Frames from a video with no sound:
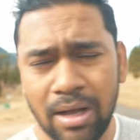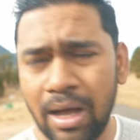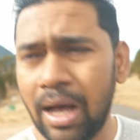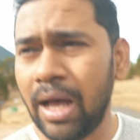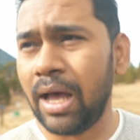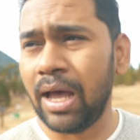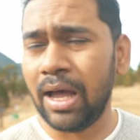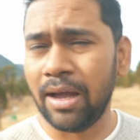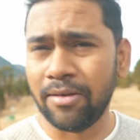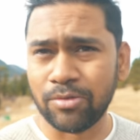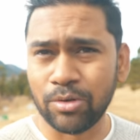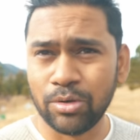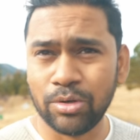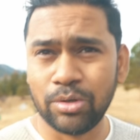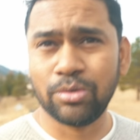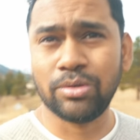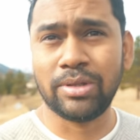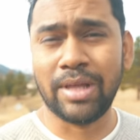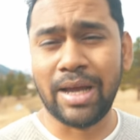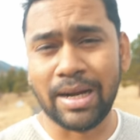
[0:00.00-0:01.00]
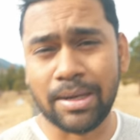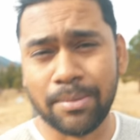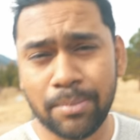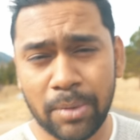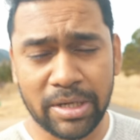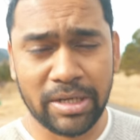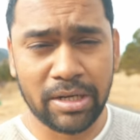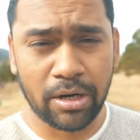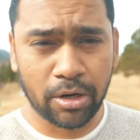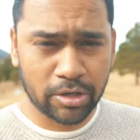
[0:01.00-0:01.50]
I have to do that
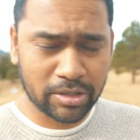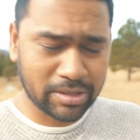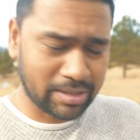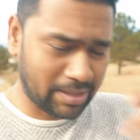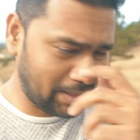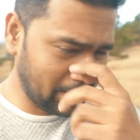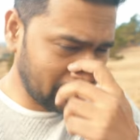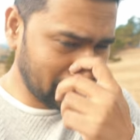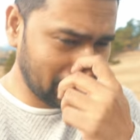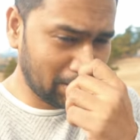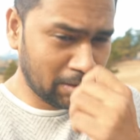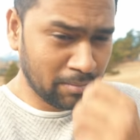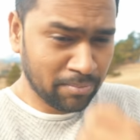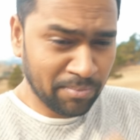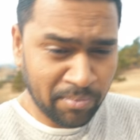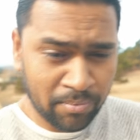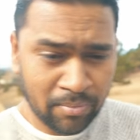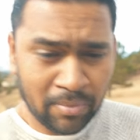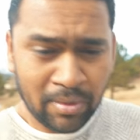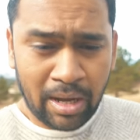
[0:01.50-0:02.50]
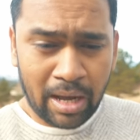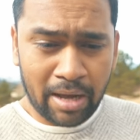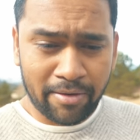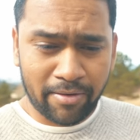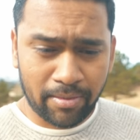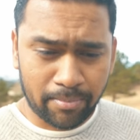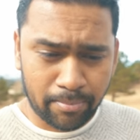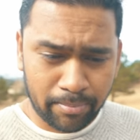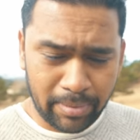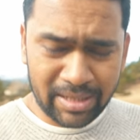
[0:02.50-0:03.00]
money order thing. I
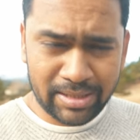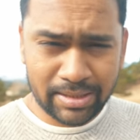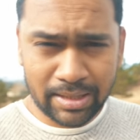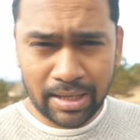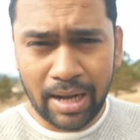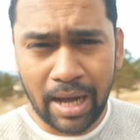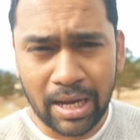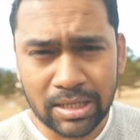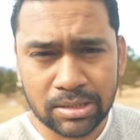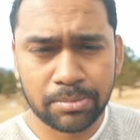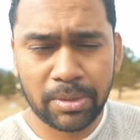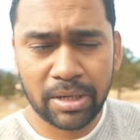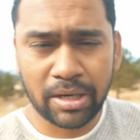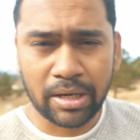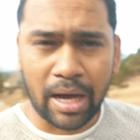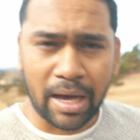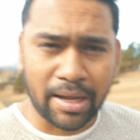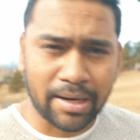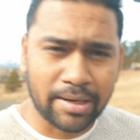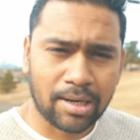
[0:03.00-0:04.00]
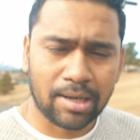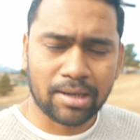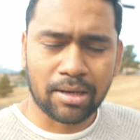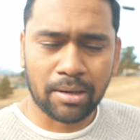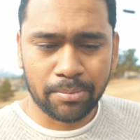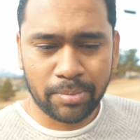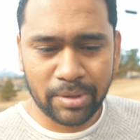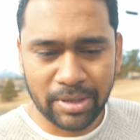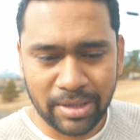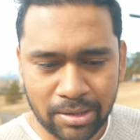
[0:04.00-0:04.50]
basically asked my car rental
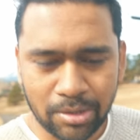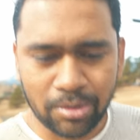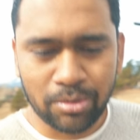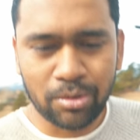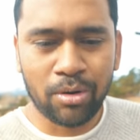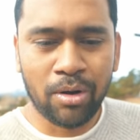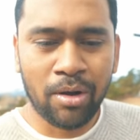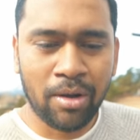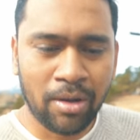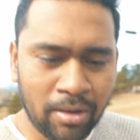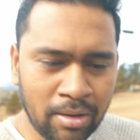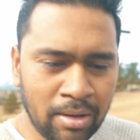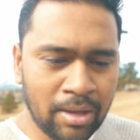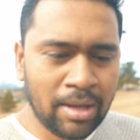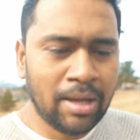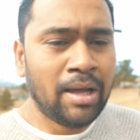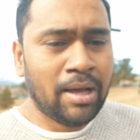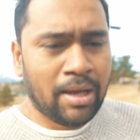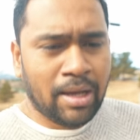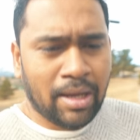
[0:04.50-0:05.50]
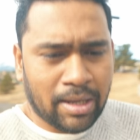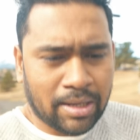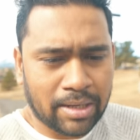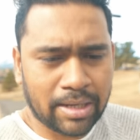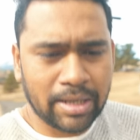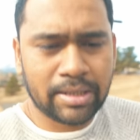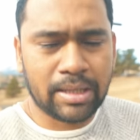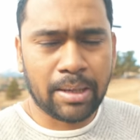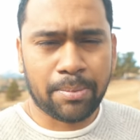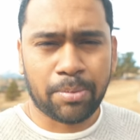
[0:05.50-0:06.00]
company to
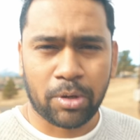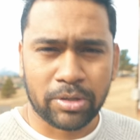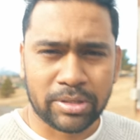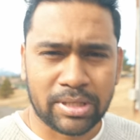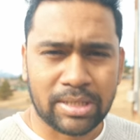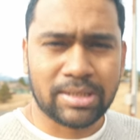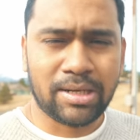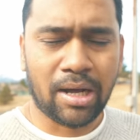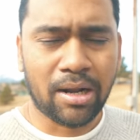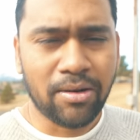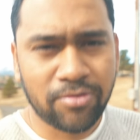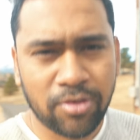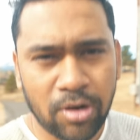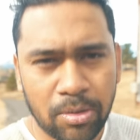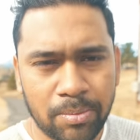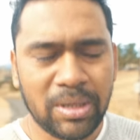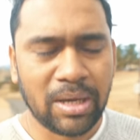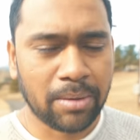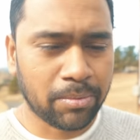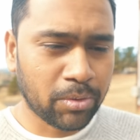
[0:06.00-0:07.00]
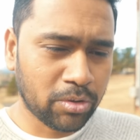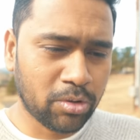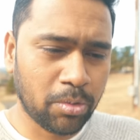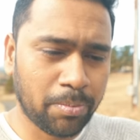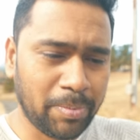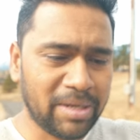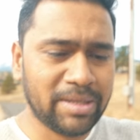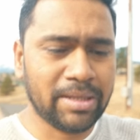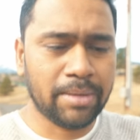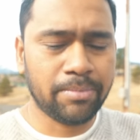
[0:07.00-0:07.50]
get the process done for me. I'm going
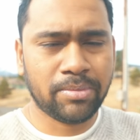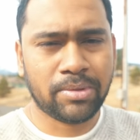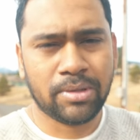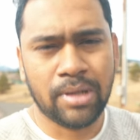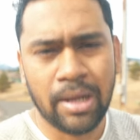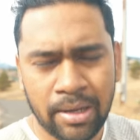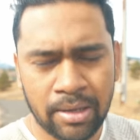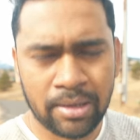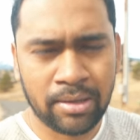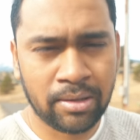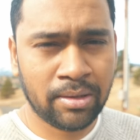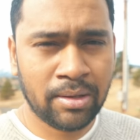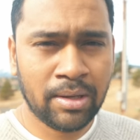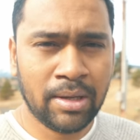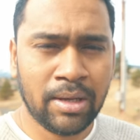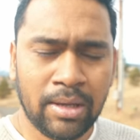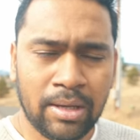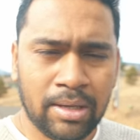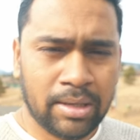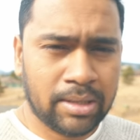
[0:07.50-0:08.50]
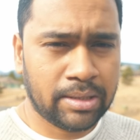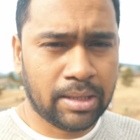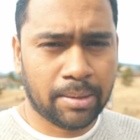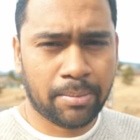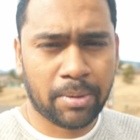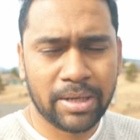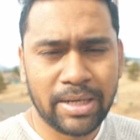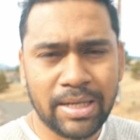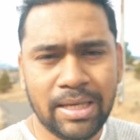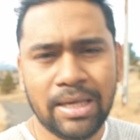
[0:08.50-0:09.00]
to pay them the
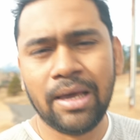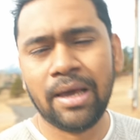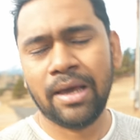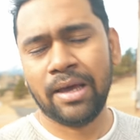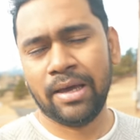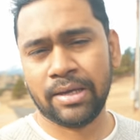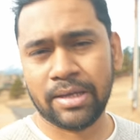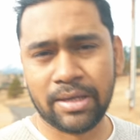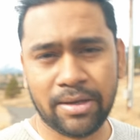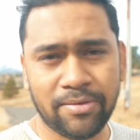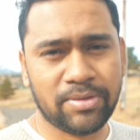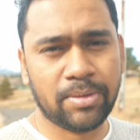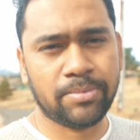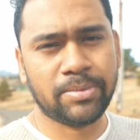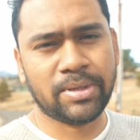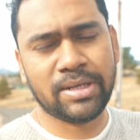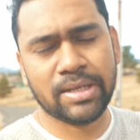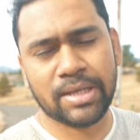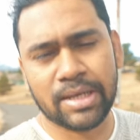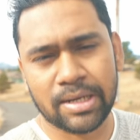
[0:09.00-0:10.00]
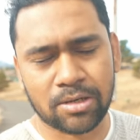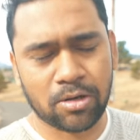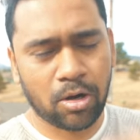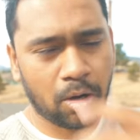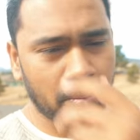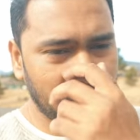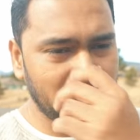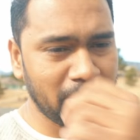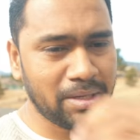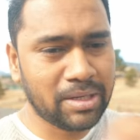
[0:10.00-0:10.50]
money, give them the ticket
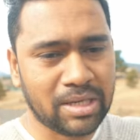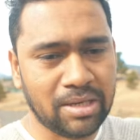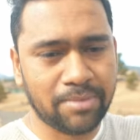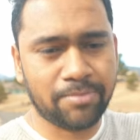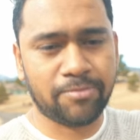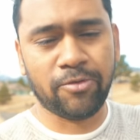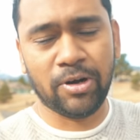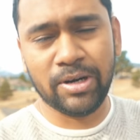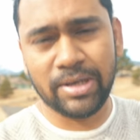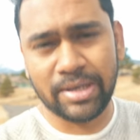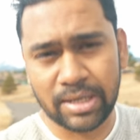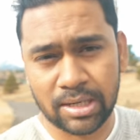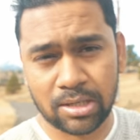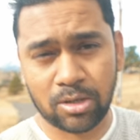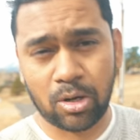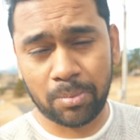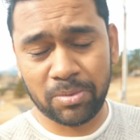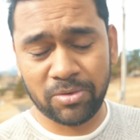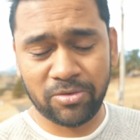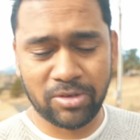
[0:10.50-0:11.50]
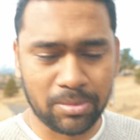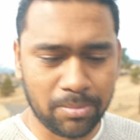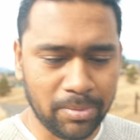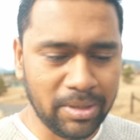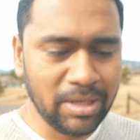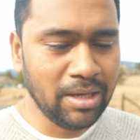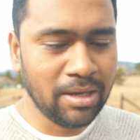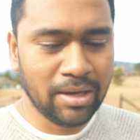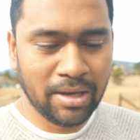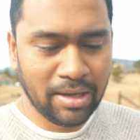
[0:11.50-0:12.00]
copy, keep one ticket copy with
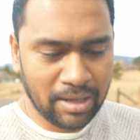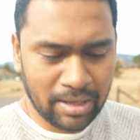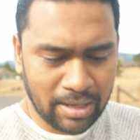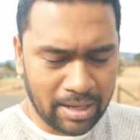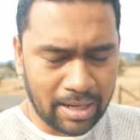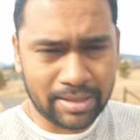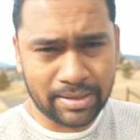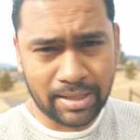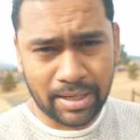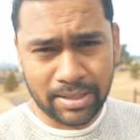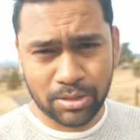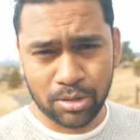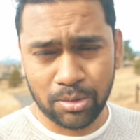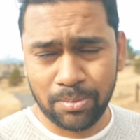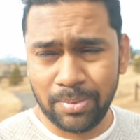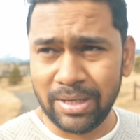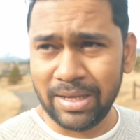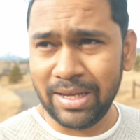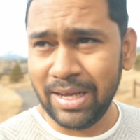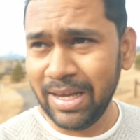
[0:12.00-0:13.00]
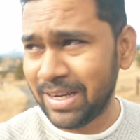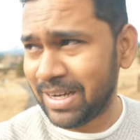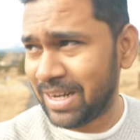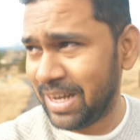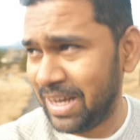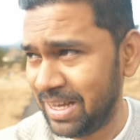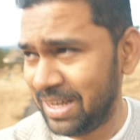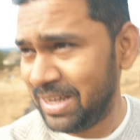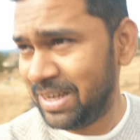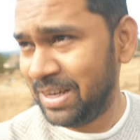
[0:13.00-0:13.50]
me, and that should be it.
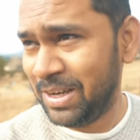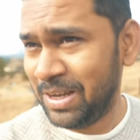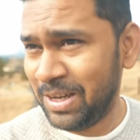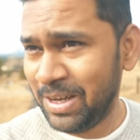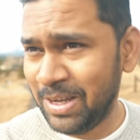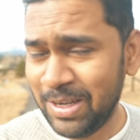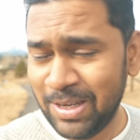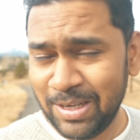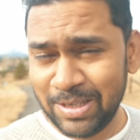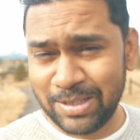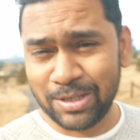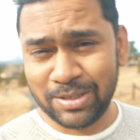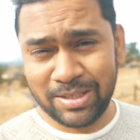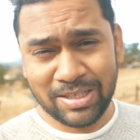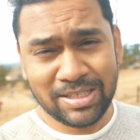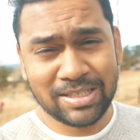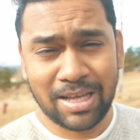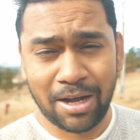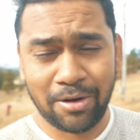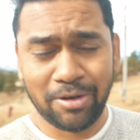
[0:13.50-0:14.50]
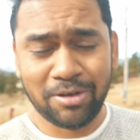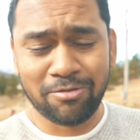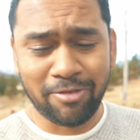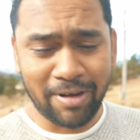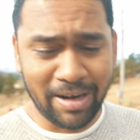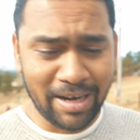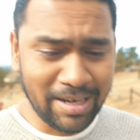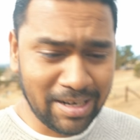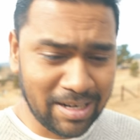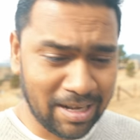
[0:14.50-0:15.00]
So this is how it
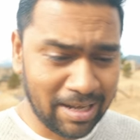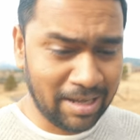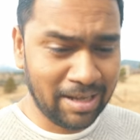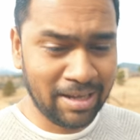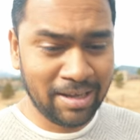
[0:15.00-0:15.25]
went.